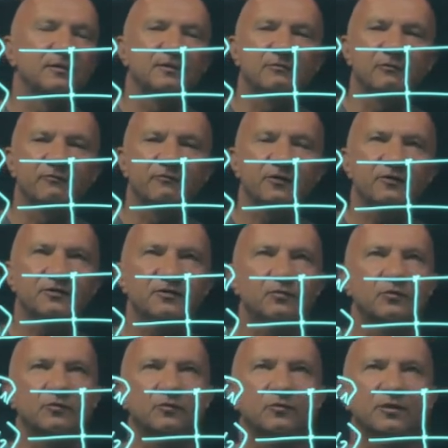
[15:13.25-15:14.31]

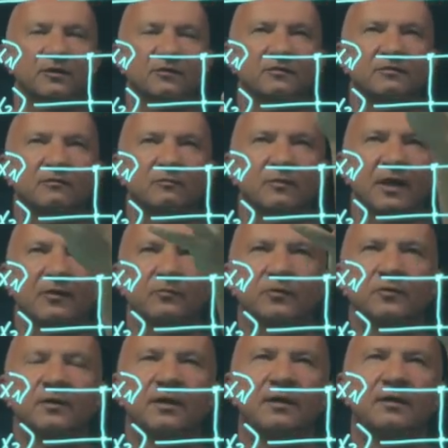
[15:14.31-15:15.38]
reversible, because you map
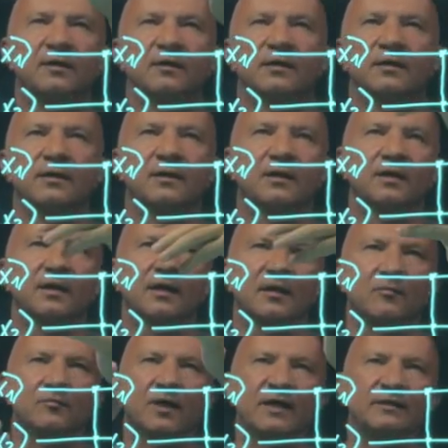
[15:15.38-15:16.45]
a
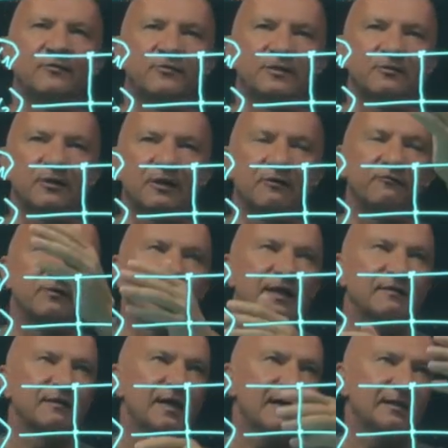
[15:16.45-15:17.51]
binary string of
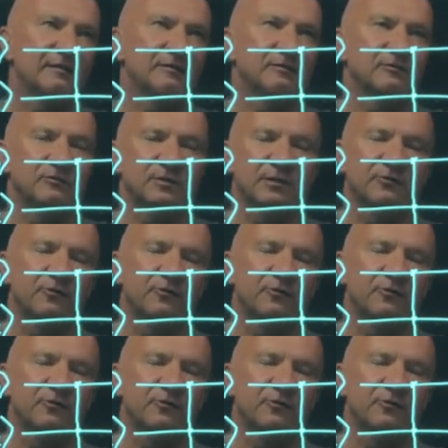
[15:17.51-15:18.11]
length n into 0